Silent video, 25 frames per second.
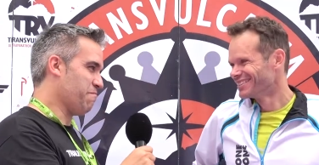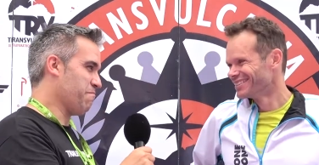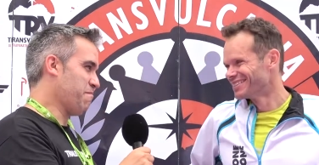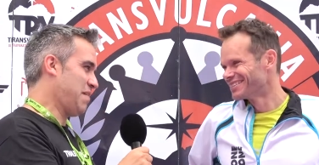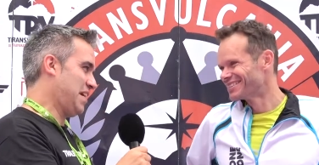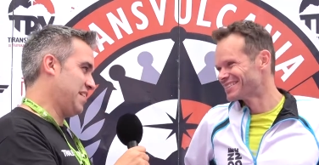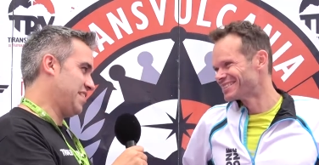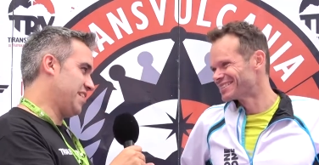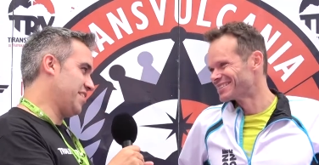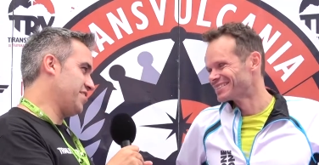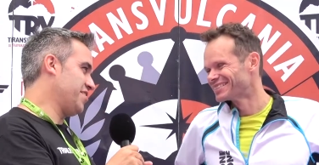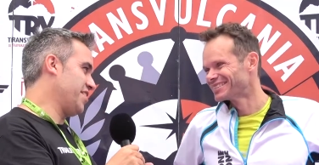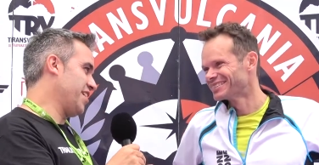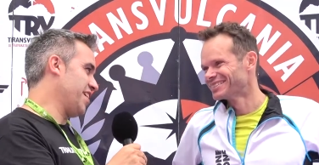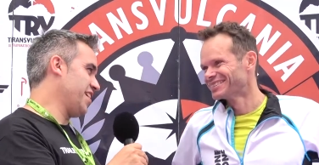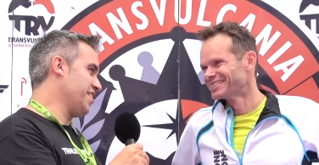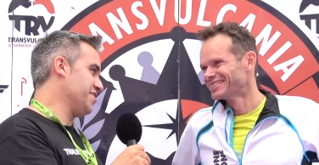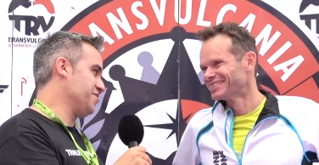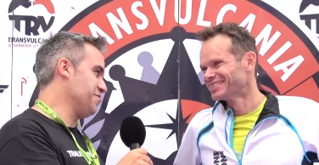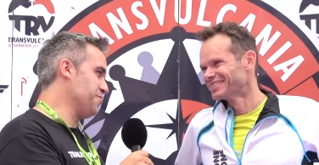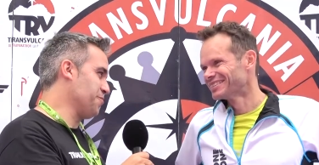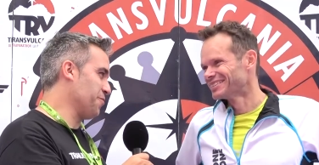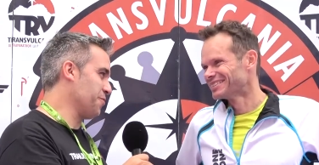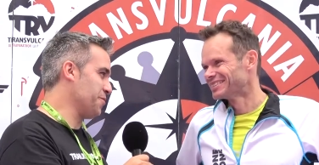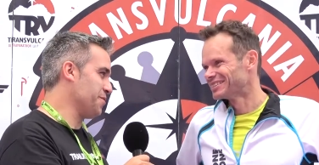Speaker 1: But at the
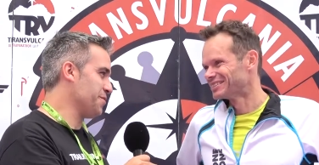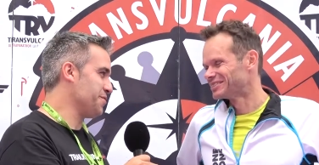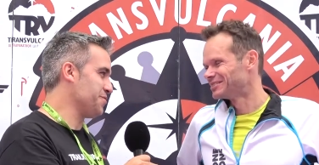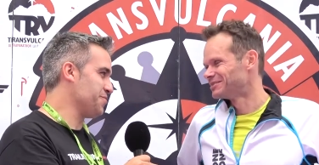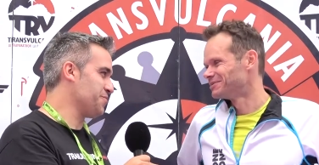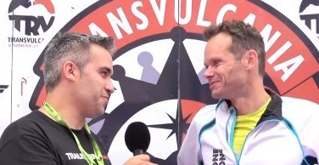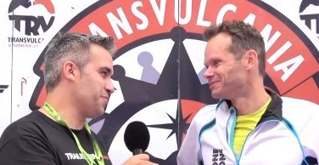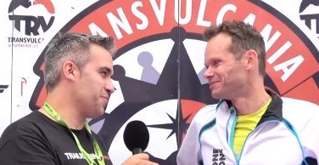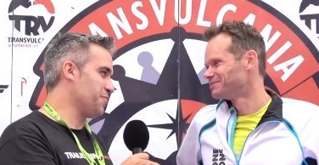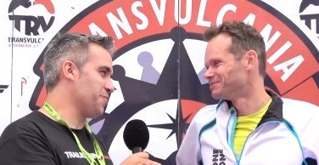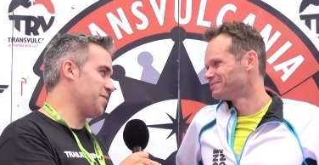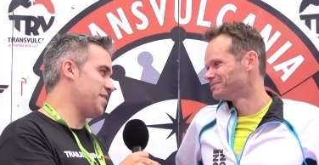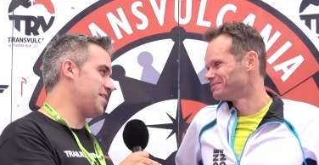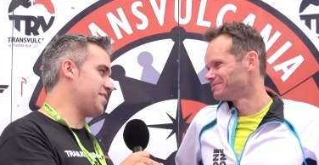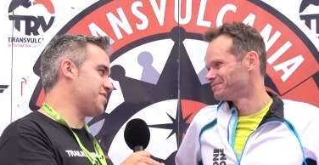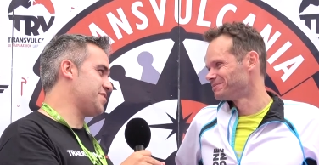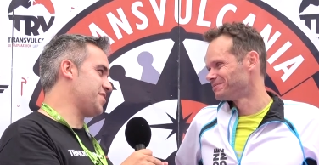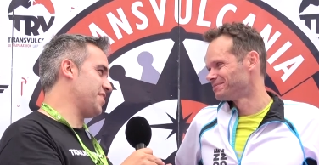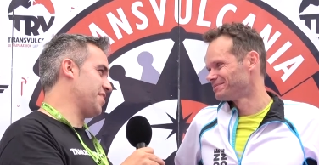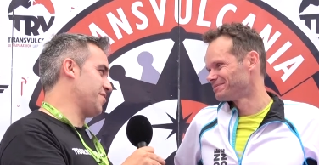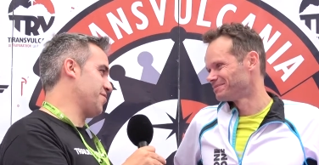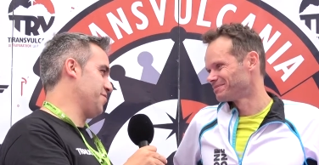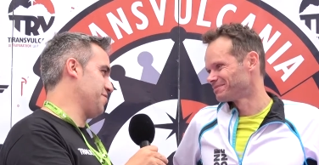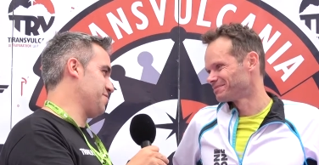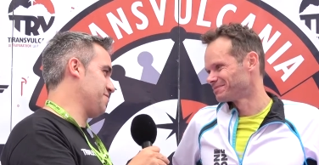end, you were
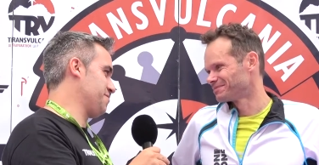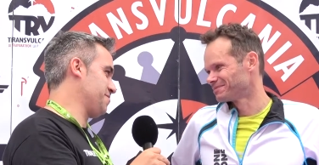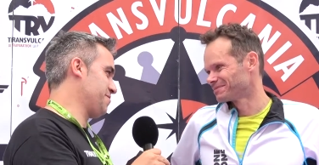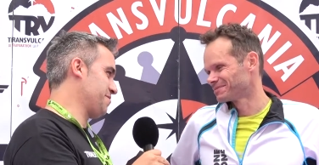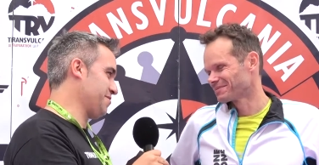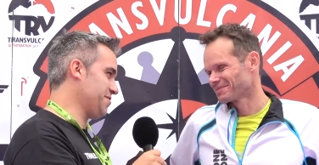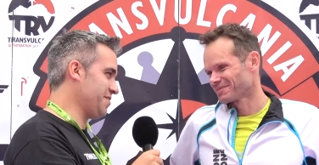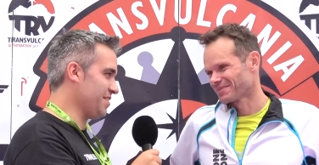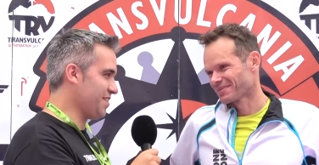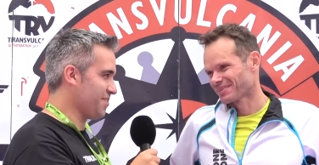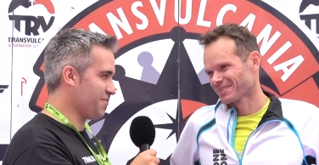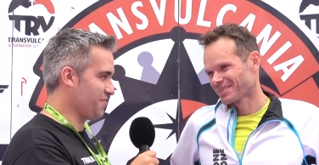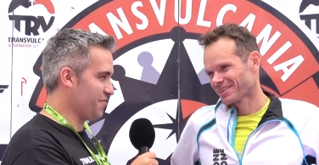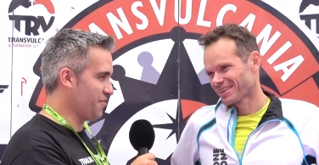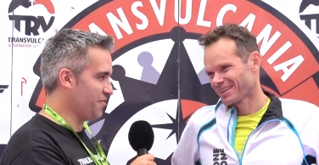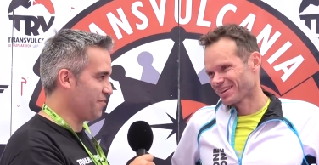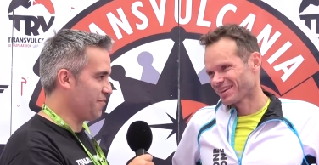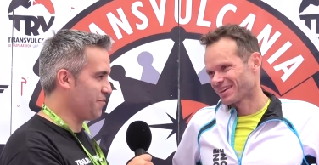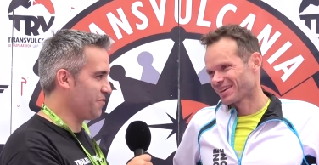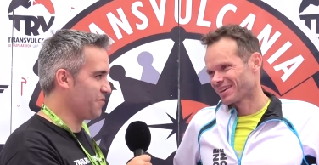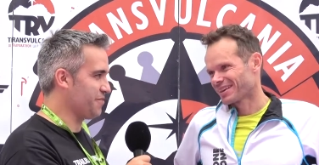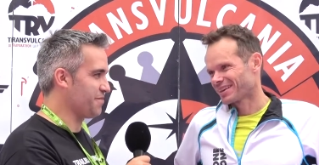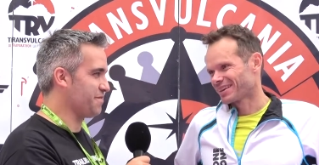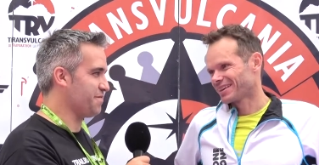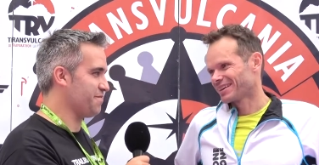second, not
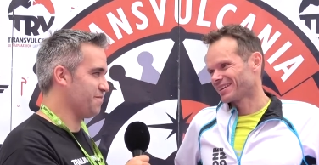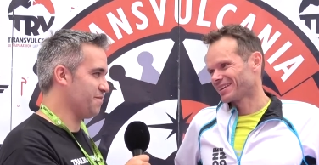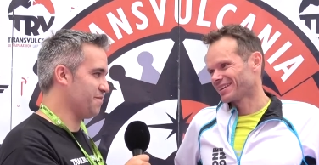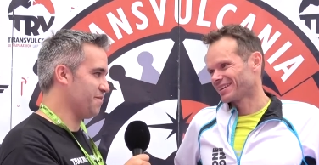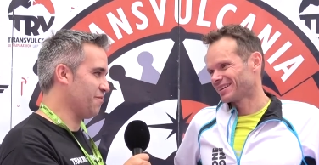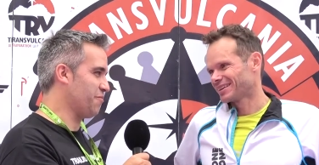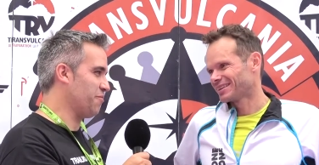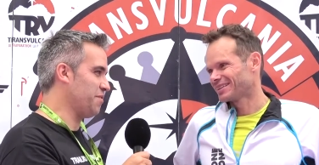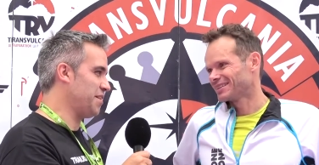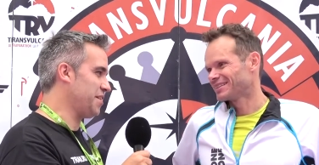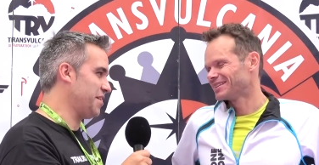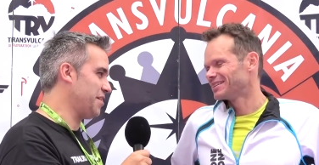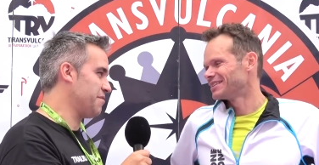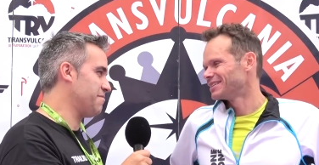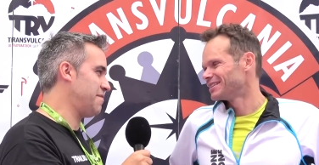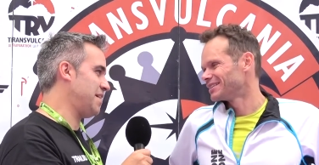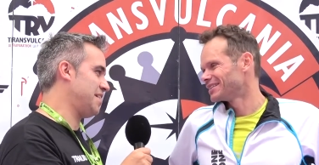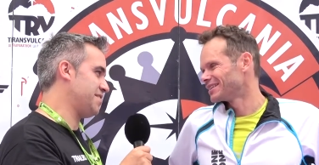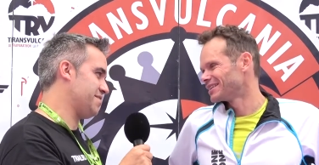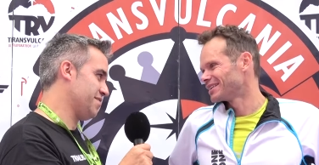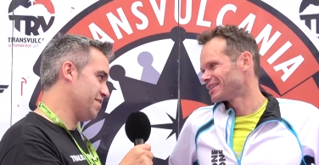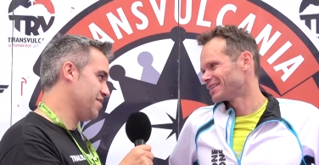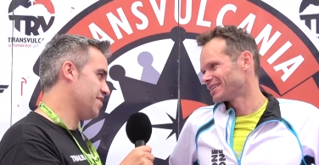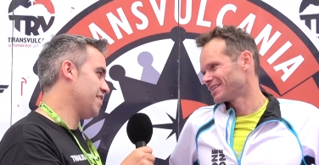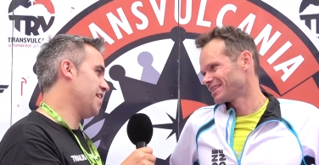the winner.
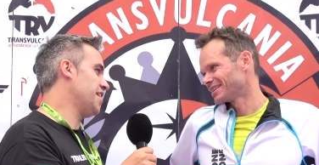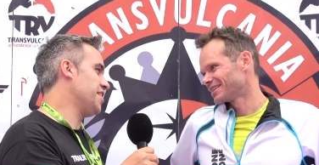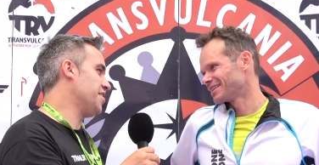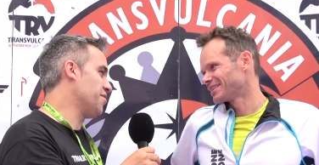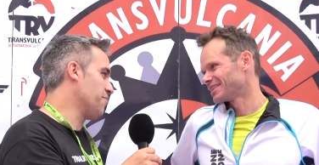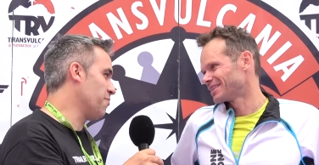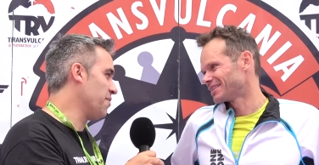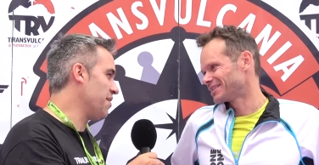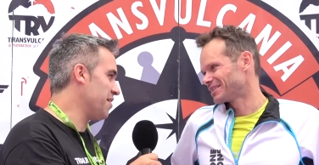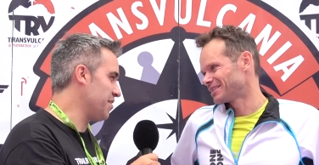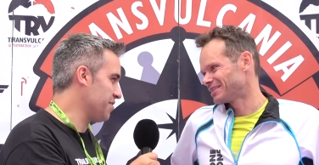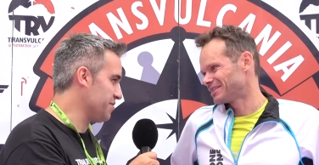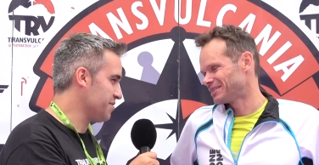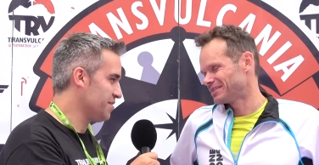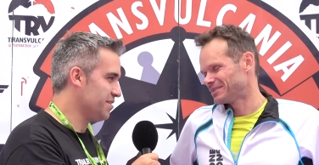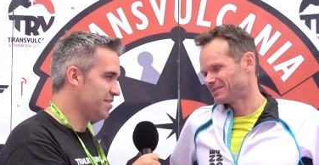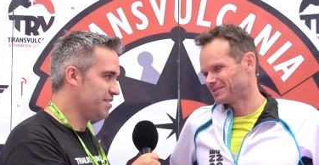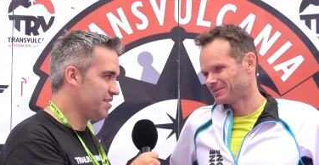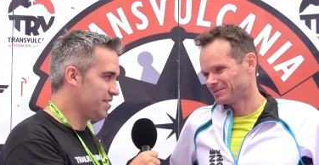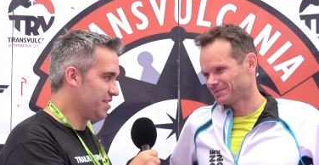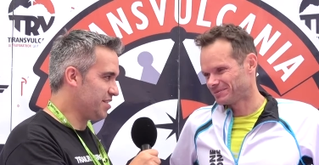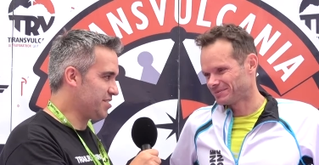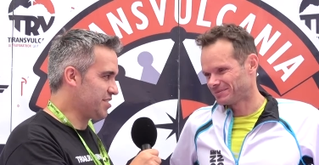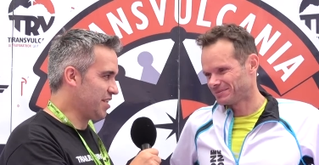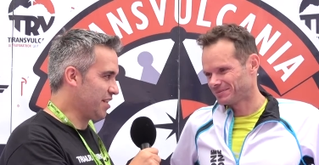But anyway,
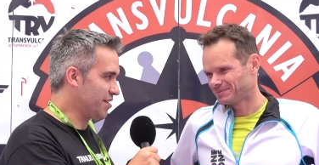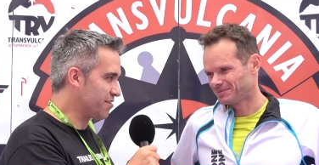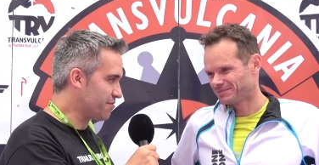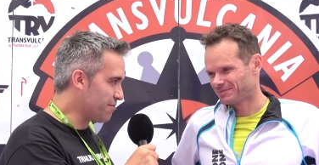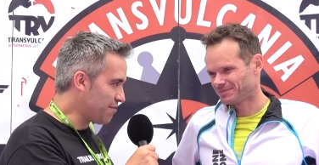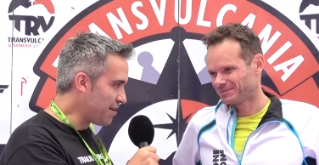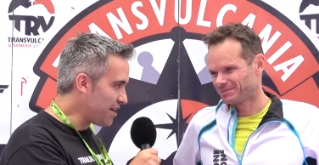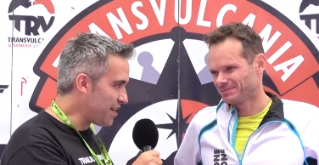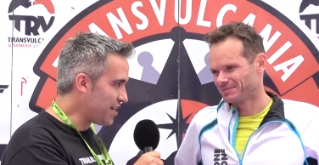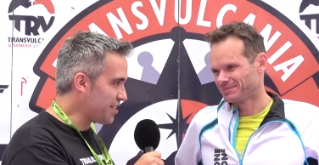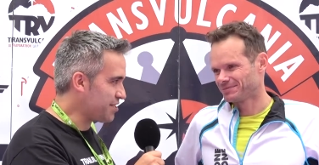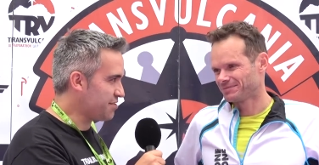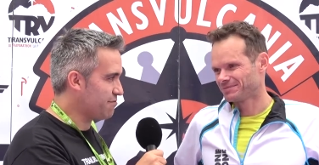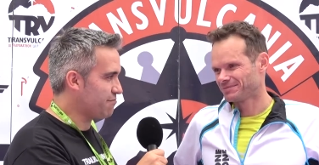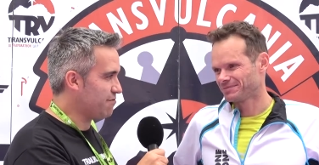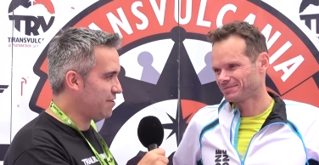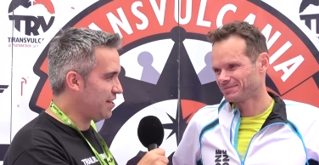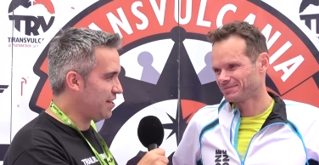it's a great